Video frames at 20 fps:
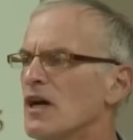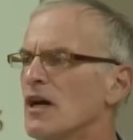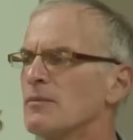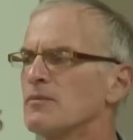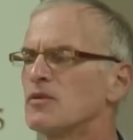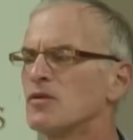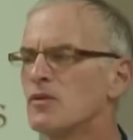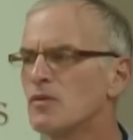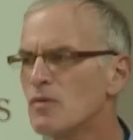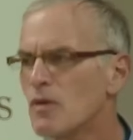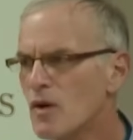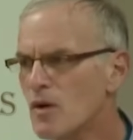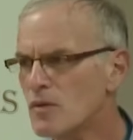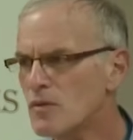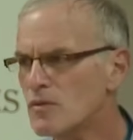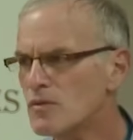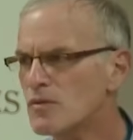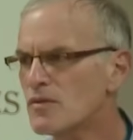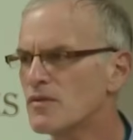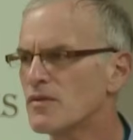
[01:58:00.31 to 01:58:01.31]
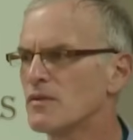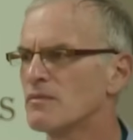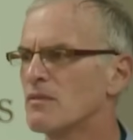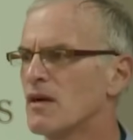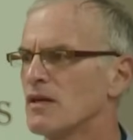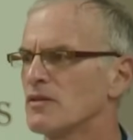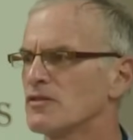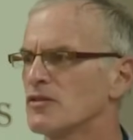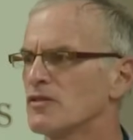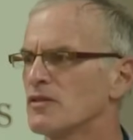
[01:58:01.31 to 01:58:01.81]
I'm too old for
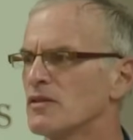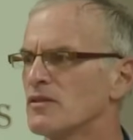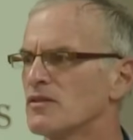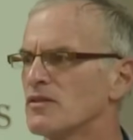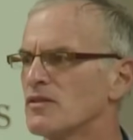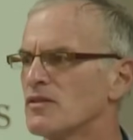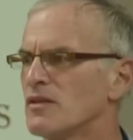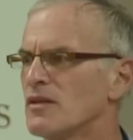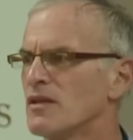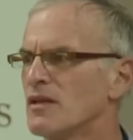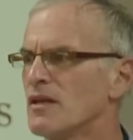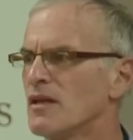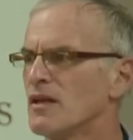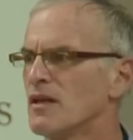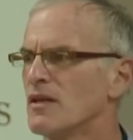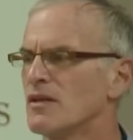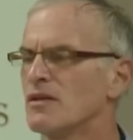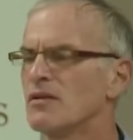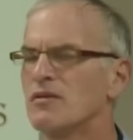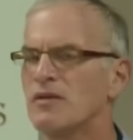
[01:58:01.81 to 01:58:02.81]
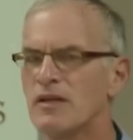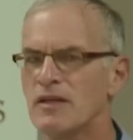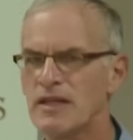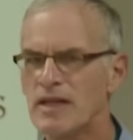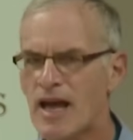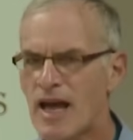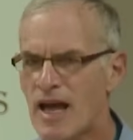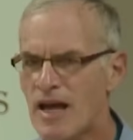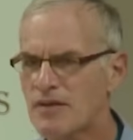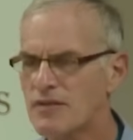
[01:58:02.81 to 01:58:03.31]
mantras. You really
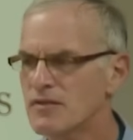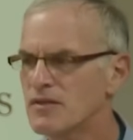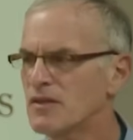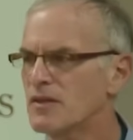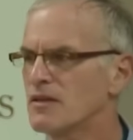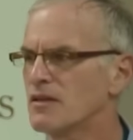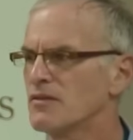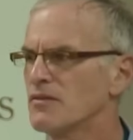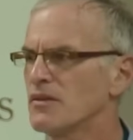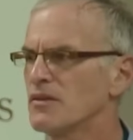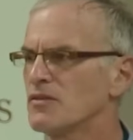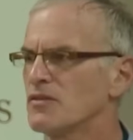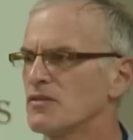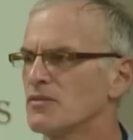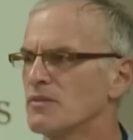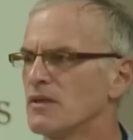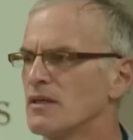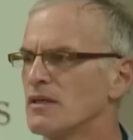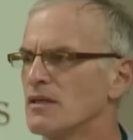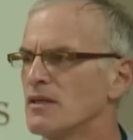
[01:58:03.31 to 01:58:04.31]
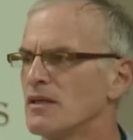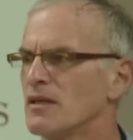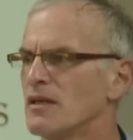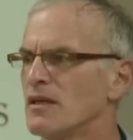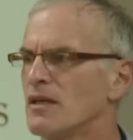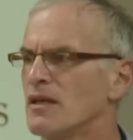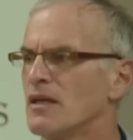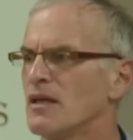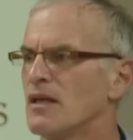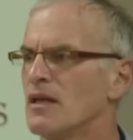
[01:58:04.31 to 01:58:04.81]
have to convince me
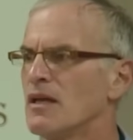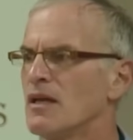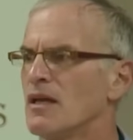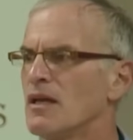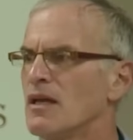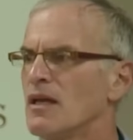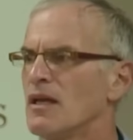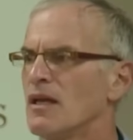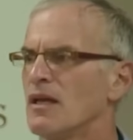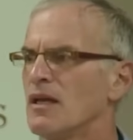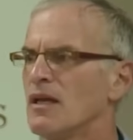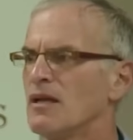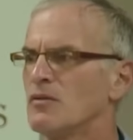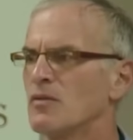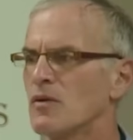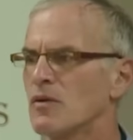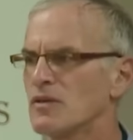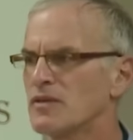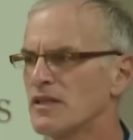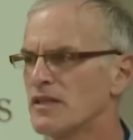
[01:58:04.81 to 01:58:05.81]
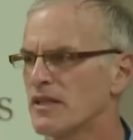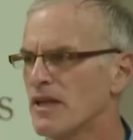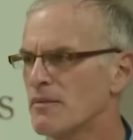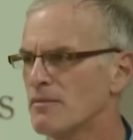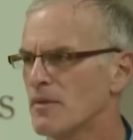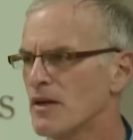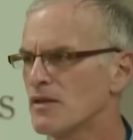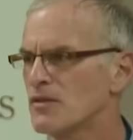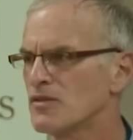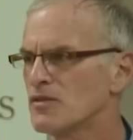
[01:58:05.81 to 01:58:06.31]
in order to get
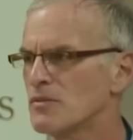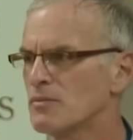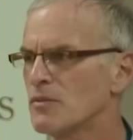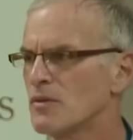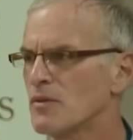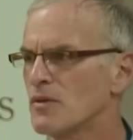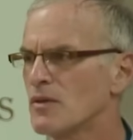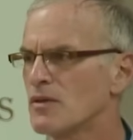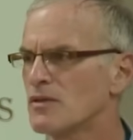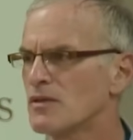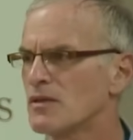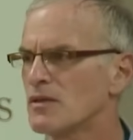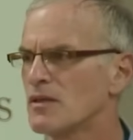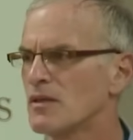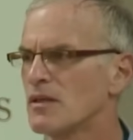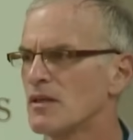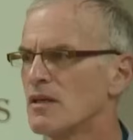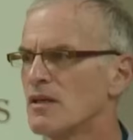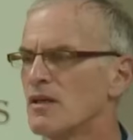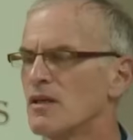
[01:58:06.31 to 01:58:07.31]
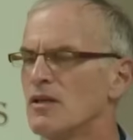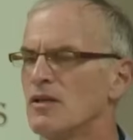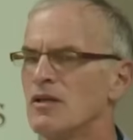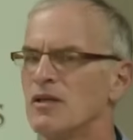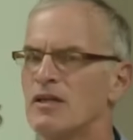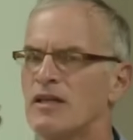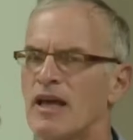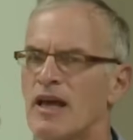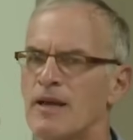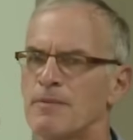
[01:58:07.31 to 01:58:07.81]
my support.
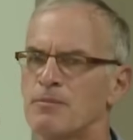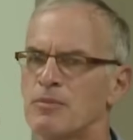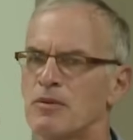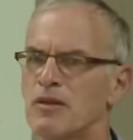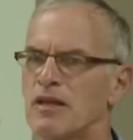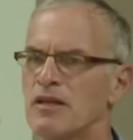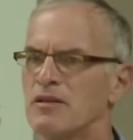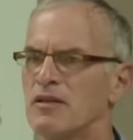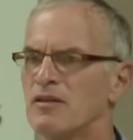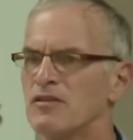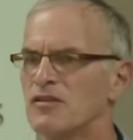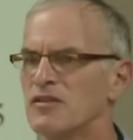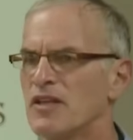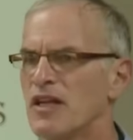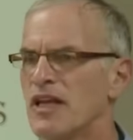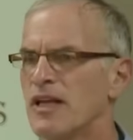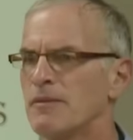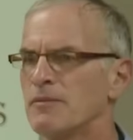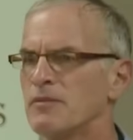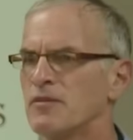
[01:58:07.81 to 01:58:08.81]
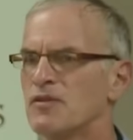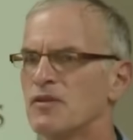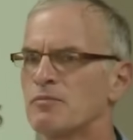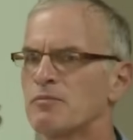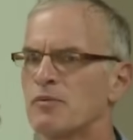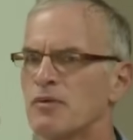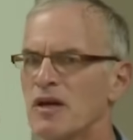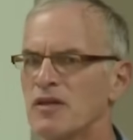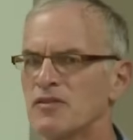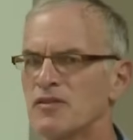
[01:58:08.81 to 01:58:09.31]
You can't play these games of
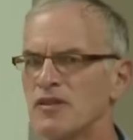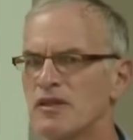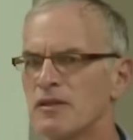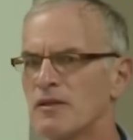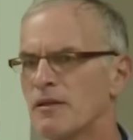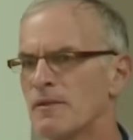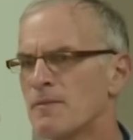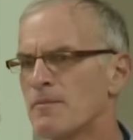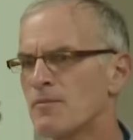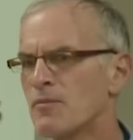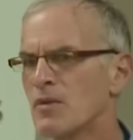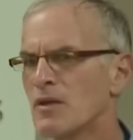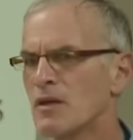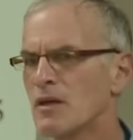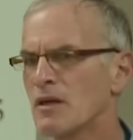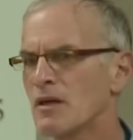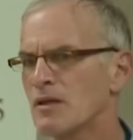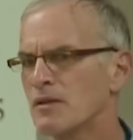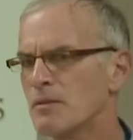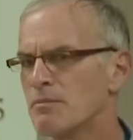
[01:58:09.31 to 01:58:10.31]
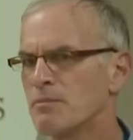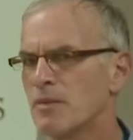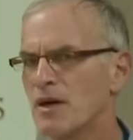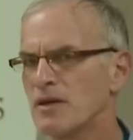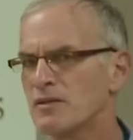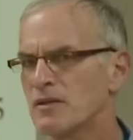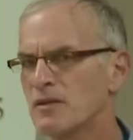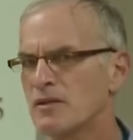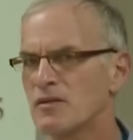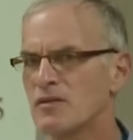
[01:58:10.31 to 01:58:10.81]
pressing the
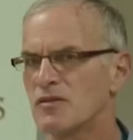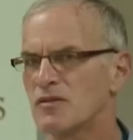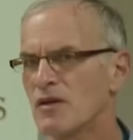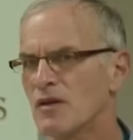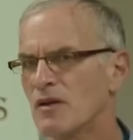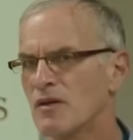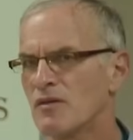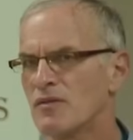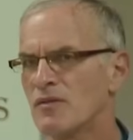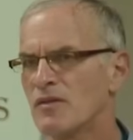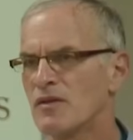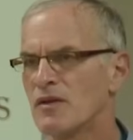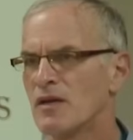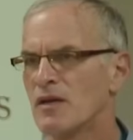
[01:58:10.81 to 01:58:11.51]
buttons of,